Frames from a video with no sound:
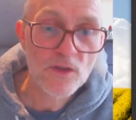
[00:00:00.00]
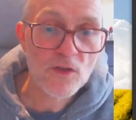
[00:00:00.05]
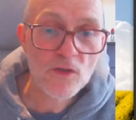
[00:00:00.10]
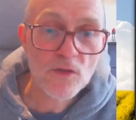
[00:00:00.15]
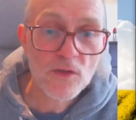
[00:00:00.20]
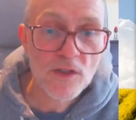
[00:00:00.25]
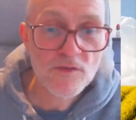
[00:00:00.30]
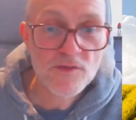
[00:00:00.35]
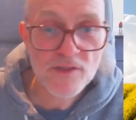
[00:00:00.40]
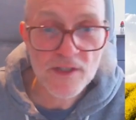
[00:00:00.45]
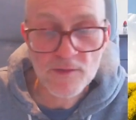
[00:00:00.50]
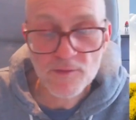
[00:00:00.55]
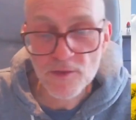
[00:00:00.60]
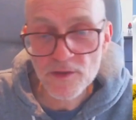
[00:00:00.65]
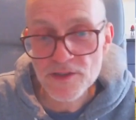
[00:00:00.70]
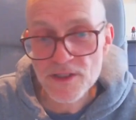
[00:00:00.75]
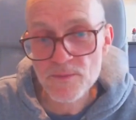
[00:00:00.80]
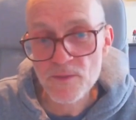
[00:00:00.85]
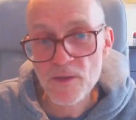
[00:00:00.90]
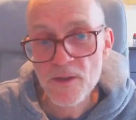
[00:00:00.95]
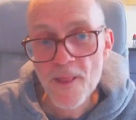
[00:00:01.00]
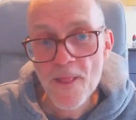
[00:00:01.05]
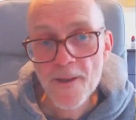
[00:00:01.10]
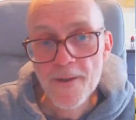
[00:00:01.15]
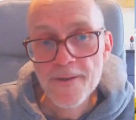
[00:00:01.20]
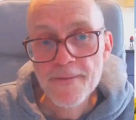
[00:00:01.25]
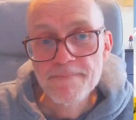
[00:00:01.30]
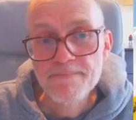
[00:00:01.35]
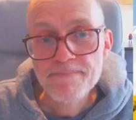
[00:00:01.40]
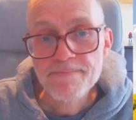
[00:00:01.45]
could have said, for example,
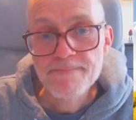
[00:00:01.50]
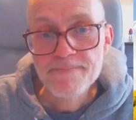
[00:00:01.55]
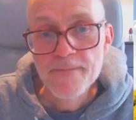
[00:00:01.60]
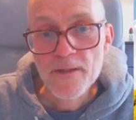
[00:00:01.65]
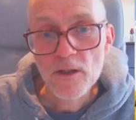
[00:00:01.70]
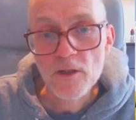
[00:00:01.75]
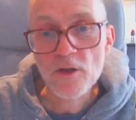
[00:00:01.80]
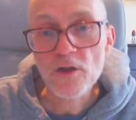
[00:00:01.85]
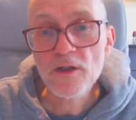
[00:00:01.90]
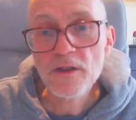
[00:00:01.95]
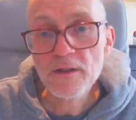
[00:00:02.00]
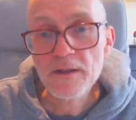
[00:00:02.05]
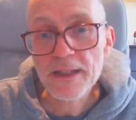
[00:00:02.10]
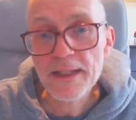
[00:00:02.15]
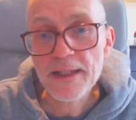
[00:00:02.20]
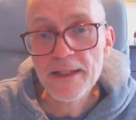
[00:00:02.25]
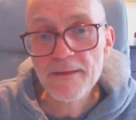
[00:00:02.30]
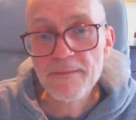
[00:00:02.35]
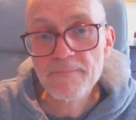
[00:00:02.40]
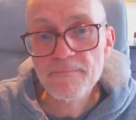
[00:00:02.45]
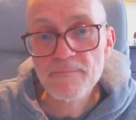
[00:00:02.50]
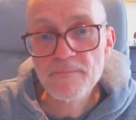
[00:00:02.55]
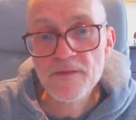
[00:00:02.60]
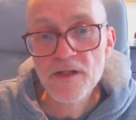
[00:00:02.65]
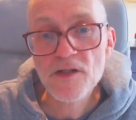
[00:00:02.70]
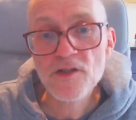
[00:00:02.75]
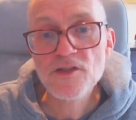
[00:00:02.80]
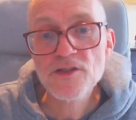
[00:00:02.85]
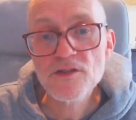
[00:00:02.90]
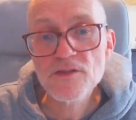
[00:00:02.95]
currently
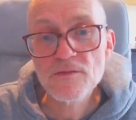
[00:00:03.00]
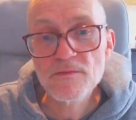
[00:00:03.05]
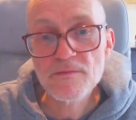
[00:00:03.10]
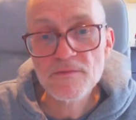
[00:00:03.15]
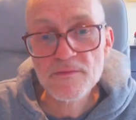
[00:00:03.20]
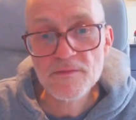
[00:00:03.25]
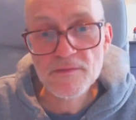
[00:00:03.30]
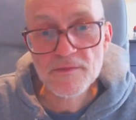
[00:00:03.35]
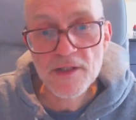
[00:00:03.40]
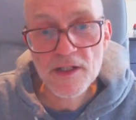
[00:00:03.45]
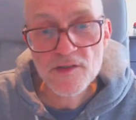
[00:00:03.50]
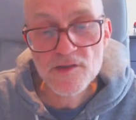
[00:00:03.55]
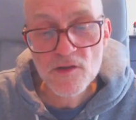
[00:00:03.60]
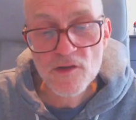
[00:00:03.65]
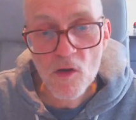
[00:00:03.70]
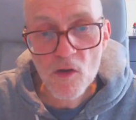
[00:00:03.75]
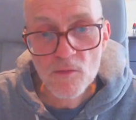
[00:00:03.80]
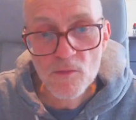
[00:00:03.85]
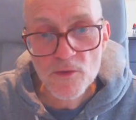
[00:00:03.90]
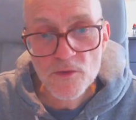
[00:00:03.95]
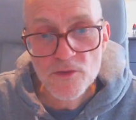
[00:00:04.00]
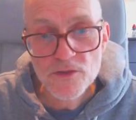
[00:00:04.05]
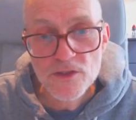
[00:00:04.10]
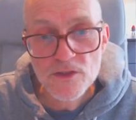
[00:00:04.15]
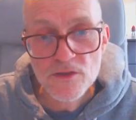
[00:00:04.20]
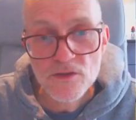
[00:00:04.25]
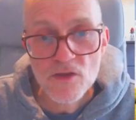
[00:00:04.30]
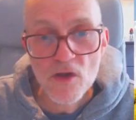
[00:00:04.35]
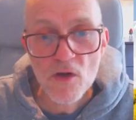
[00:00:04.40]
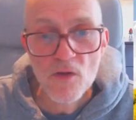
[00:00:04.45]
there's almost
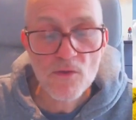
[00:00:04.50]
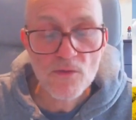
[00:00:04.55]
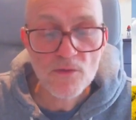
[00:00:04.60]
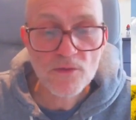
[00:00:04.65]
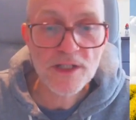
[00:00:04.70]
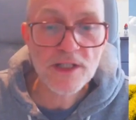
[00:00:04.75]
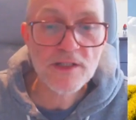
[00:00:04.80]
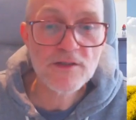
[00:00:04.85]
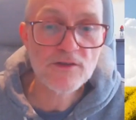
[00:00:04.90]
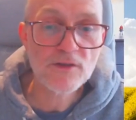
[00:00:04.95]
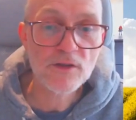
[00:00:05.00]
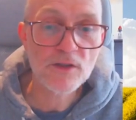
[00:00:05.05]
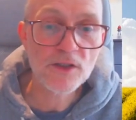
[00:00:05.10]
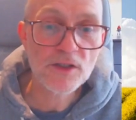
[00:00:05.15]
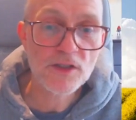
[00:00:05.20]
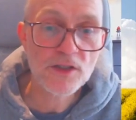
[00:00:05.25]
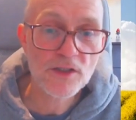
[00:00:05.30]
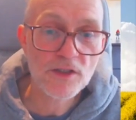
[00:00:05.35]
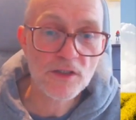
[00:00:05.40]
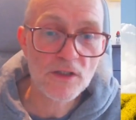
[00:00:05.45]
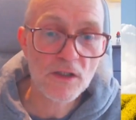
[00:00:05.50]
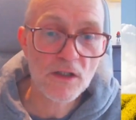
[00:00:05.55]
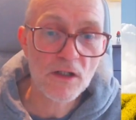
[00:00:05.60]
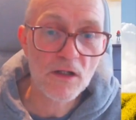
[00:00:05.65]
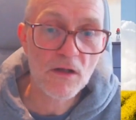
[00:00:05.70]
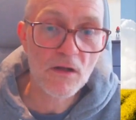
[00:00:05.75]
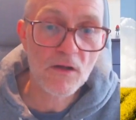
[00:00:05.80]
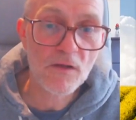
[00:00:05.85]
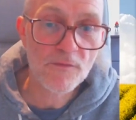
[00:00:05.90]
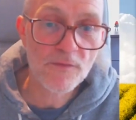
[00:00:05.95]
no research
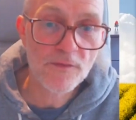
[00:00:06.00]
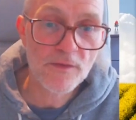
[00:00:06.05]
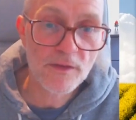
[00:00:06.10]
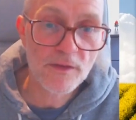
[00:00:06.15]
on